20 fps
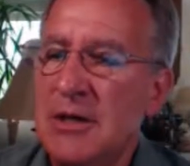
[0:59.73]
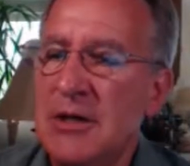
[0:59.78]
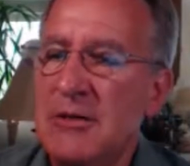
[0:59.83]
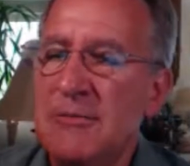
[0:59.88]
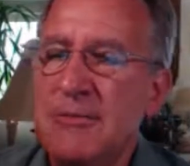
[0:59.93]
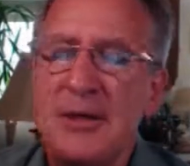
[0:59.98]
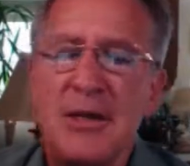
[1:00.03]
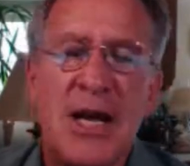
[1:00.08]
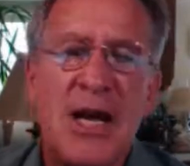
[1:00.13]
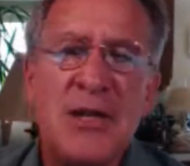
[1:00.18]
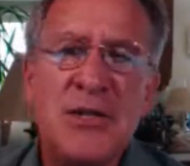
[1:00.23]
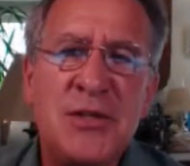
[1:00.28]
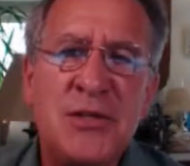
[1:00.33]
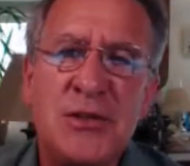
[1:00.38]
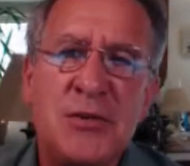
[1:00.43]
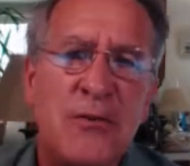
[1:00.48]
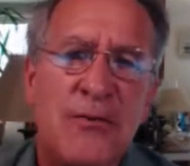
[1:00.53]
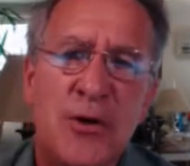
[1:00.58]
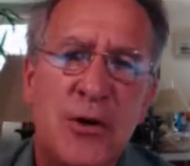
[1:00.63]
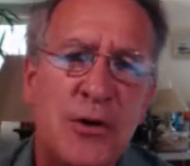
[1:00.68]

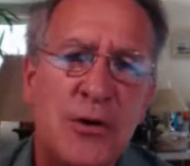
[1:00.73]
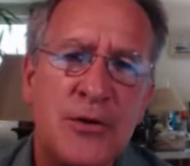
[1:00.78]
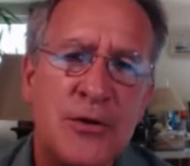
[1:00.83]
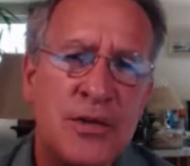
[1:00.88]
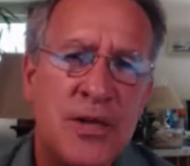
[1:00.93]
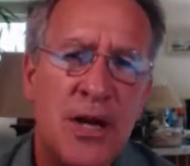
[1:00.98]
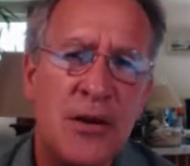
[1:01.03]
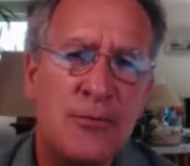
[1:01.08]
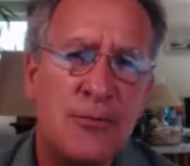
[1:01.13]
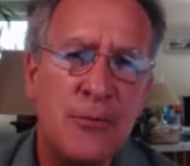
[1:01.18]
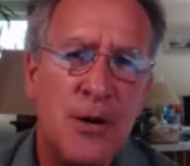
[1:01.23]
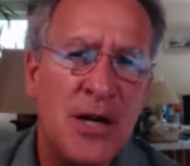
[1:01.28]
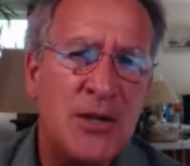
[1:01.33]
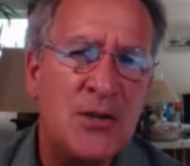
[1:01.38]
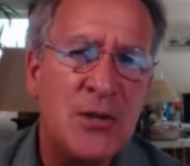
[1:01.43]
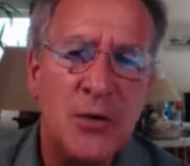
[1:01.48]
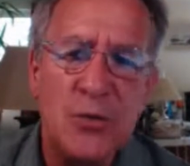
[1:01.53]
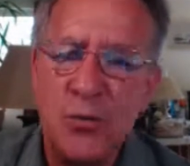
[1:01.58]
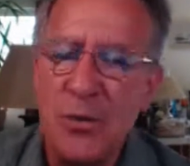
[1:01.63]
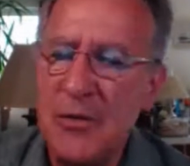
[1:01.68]
Philosophers have
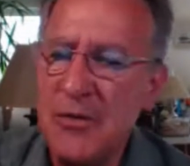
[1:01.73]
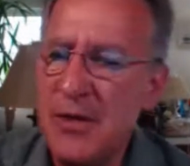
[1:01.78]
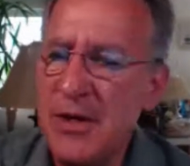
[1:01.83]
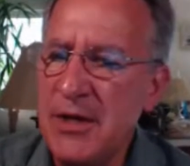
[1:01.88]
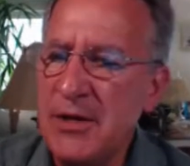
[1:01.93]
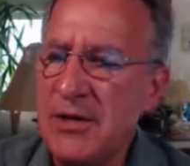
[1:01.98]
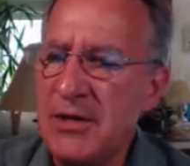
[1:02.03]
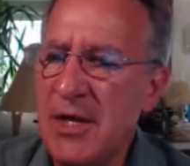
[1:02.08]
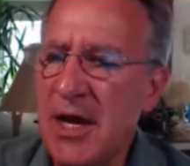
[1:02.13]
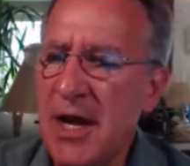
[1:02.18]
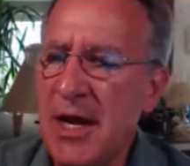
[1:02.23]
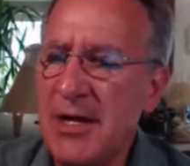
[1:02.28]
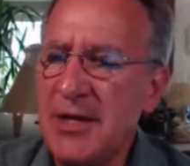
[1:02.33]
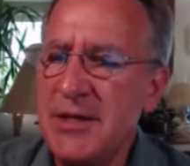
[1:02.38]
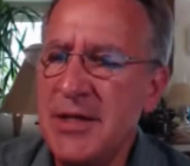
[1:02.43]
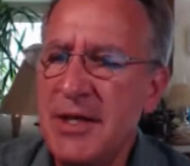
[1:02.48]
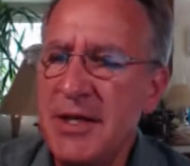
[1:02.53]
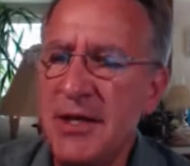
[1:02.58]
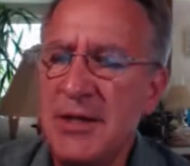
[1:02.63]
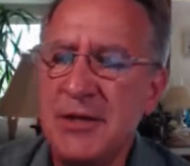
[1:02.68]
wrestled with these
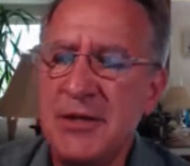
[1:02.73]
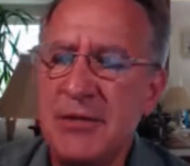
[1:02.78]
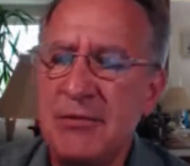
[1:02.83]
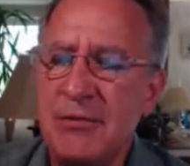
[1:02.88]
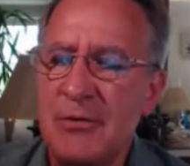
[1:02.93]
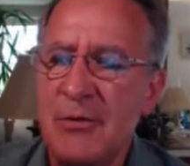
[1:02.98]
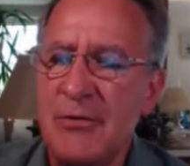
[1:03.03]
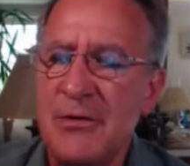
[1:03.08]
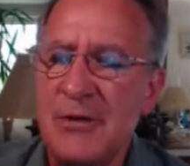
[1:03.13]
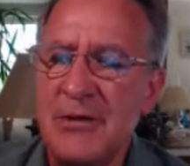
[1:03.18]
ideas through the